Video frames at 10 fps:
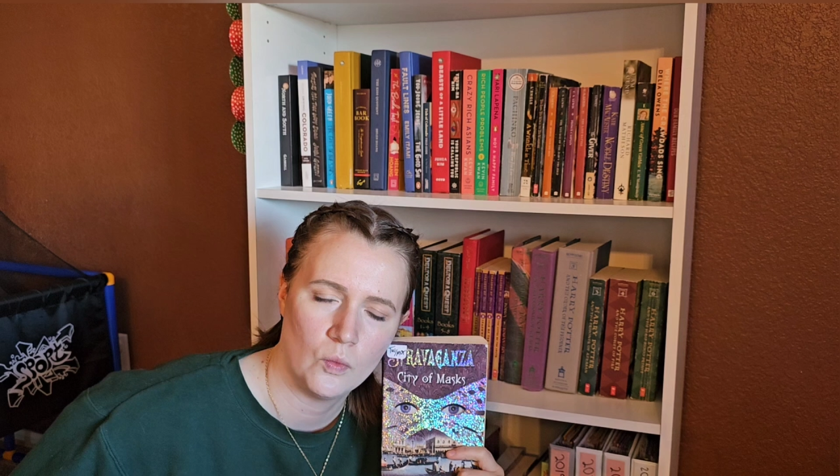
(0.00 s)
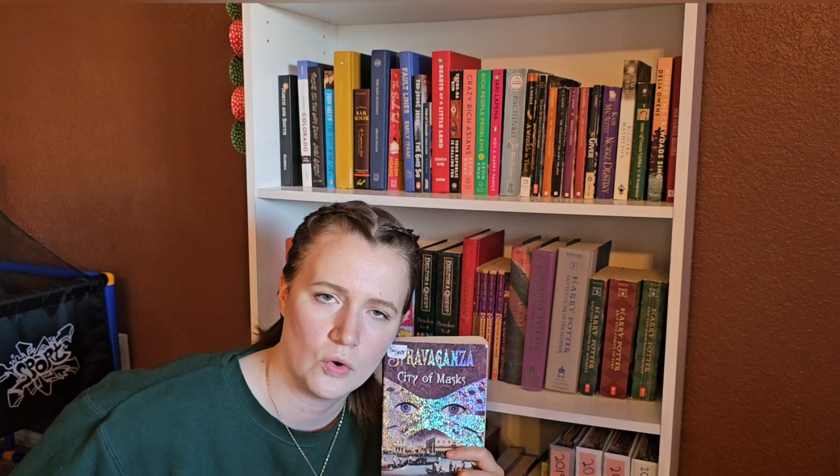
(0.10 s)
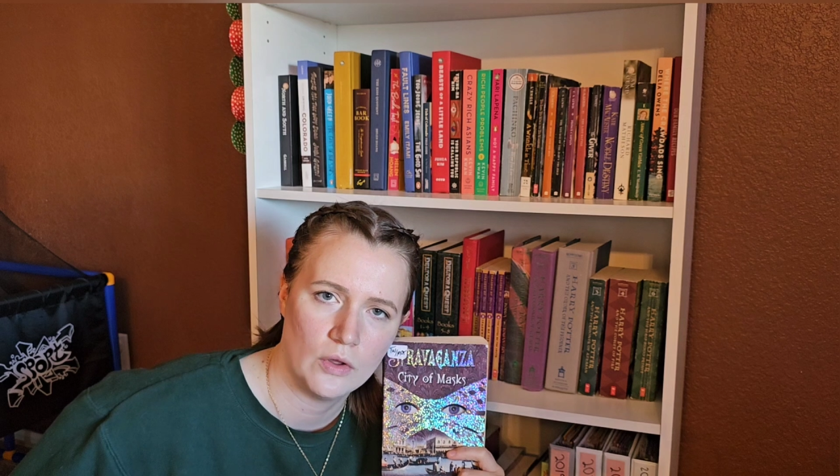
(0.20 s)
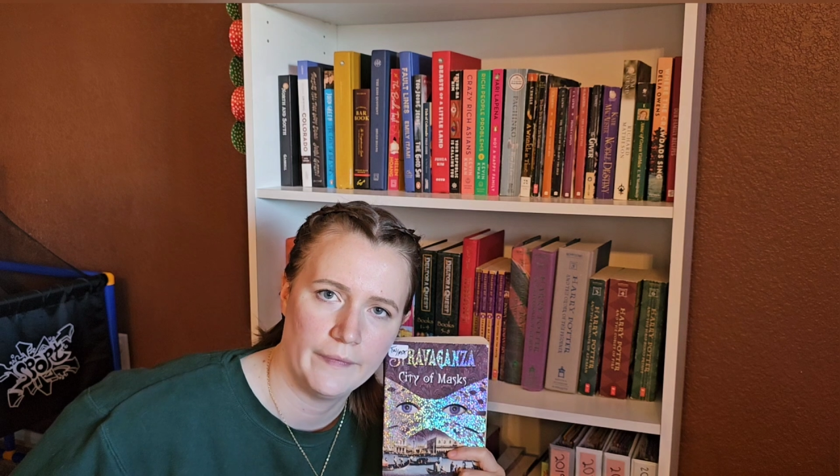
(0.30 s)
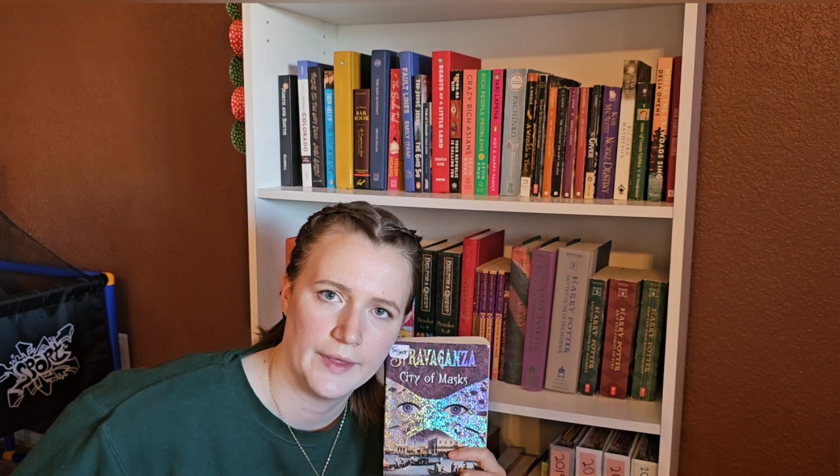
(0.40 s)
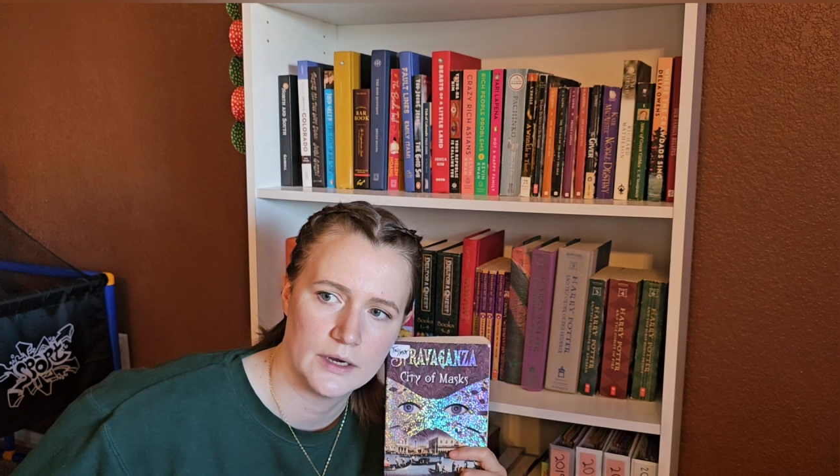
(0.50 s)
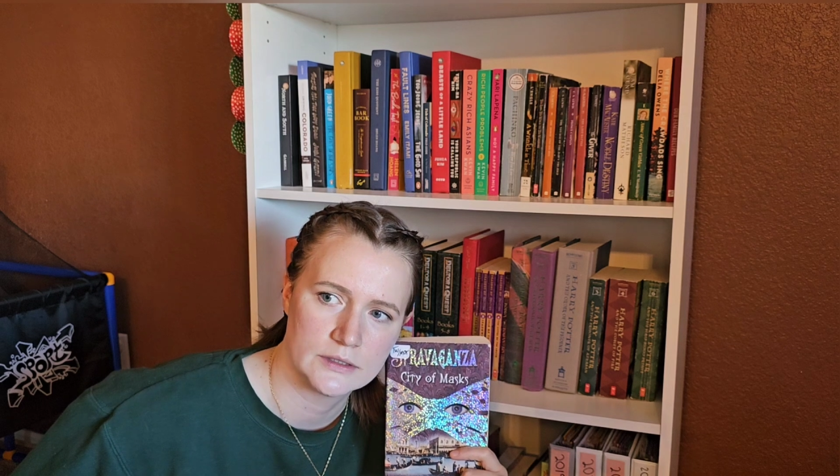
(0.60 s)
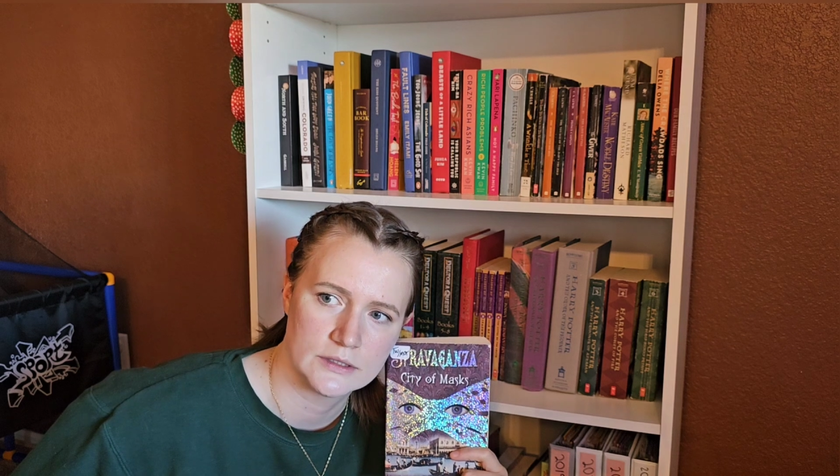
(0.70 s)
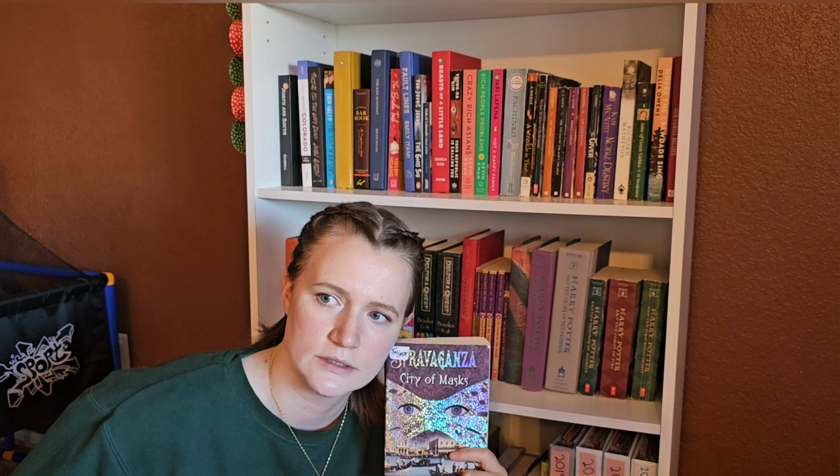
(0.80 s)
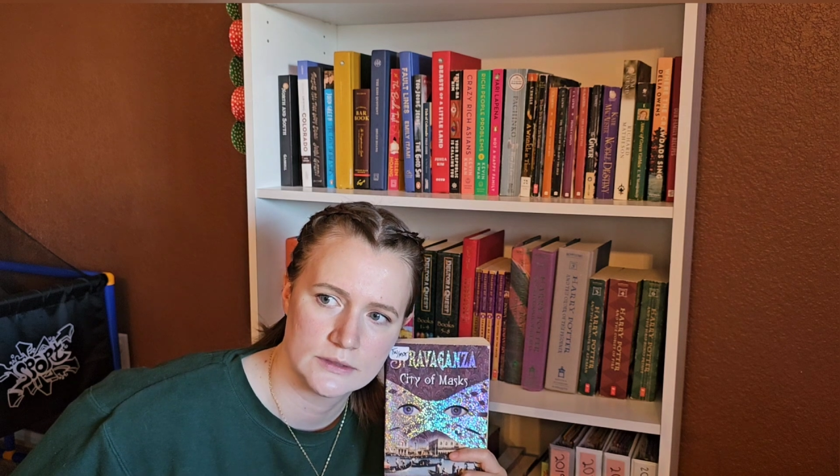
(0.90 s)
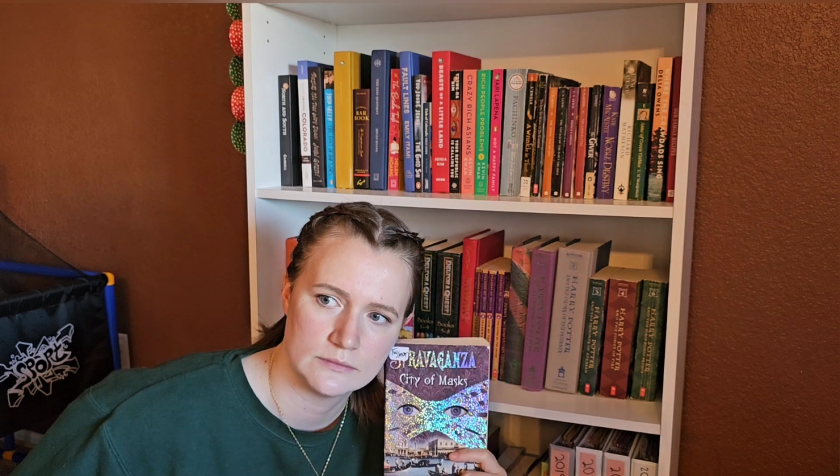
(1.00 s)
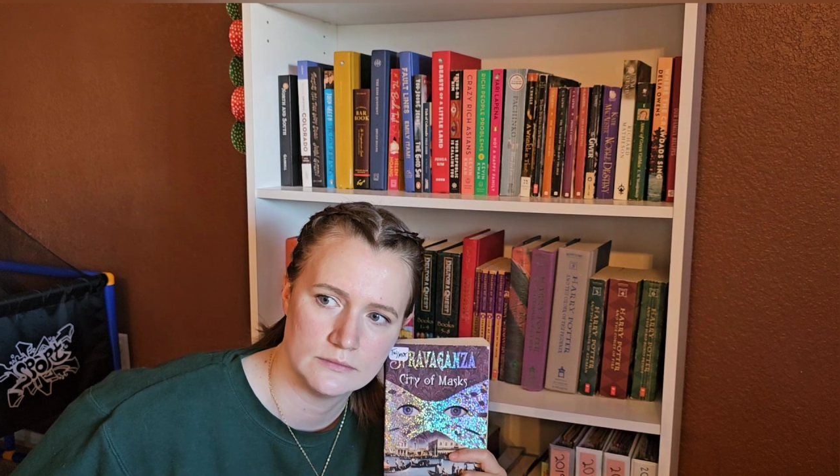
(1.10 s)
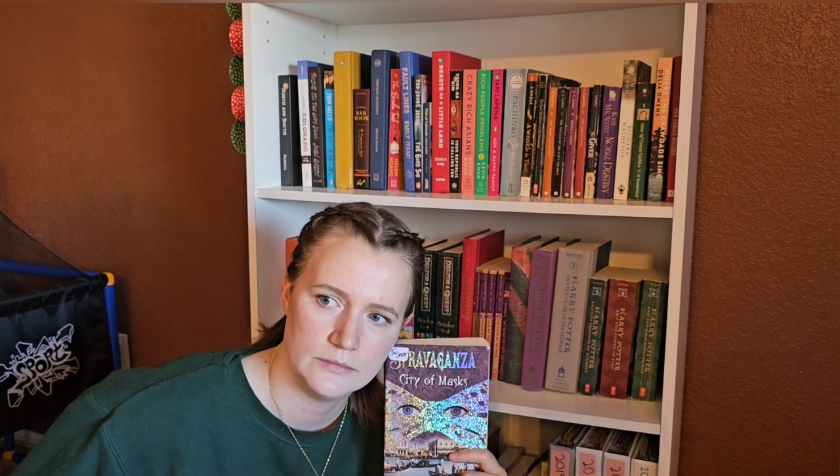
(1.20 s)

world, there's,